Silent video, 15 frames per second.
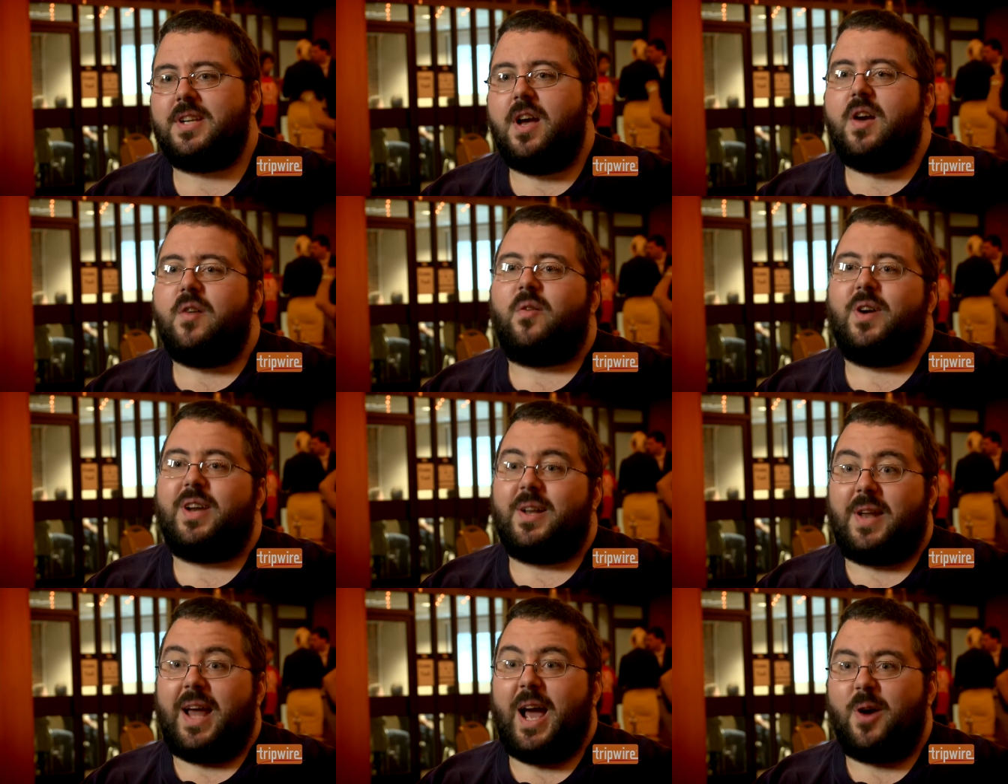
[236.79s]

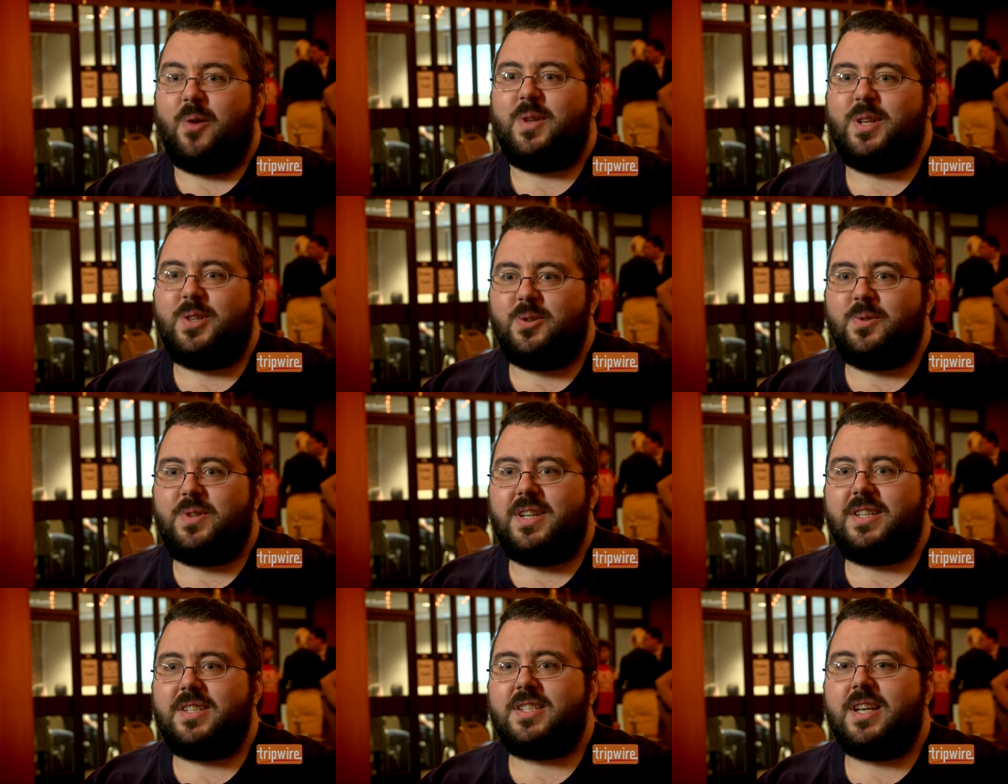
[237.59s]
Find out how they do
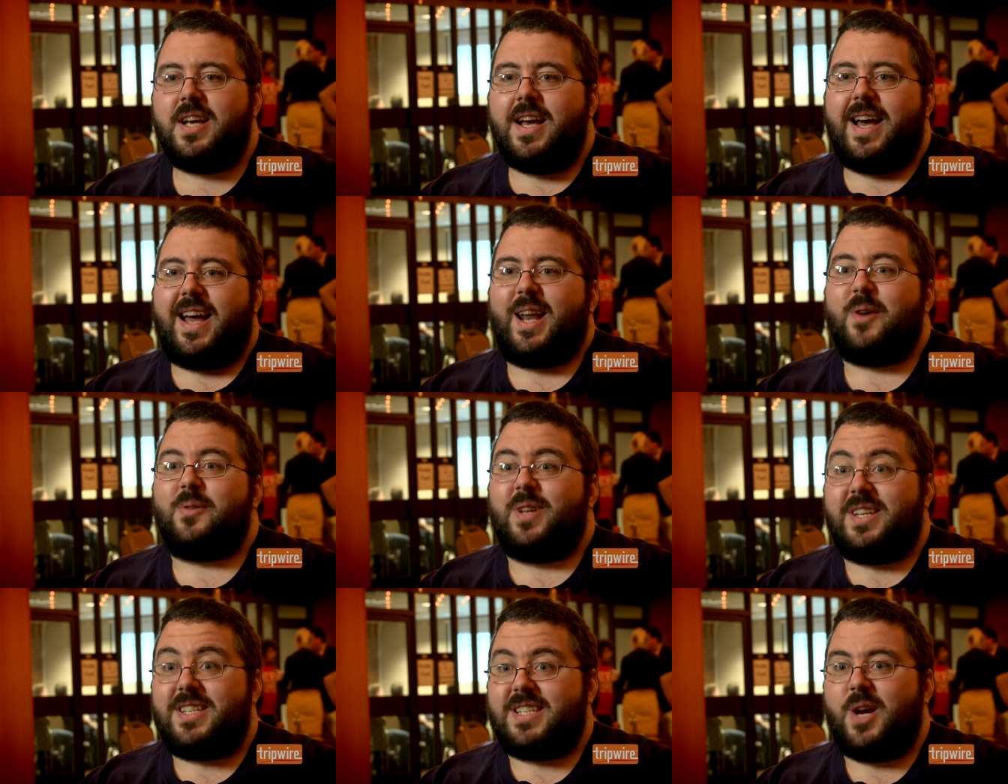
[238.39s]
things and how
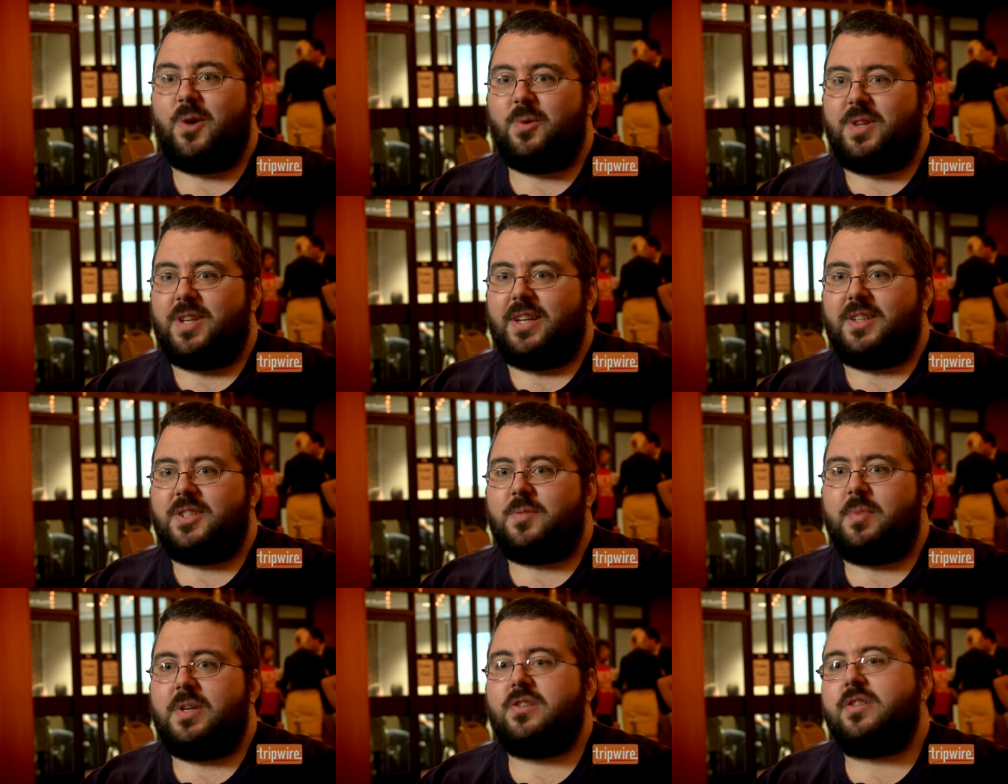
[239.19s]
they sell
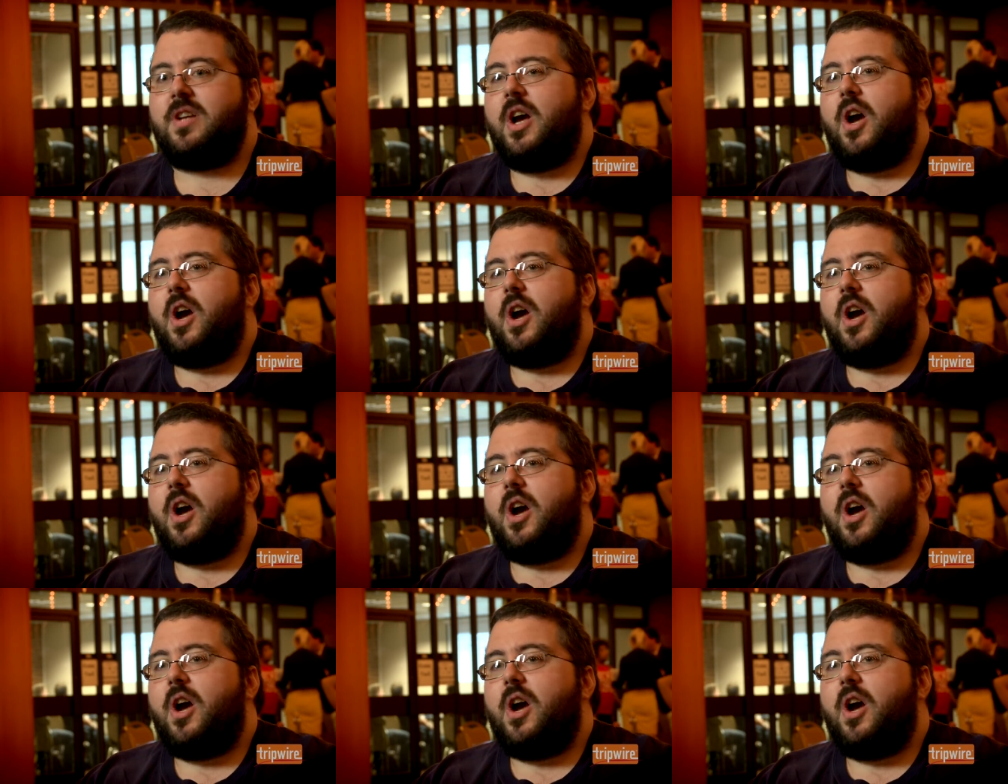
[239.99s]
things because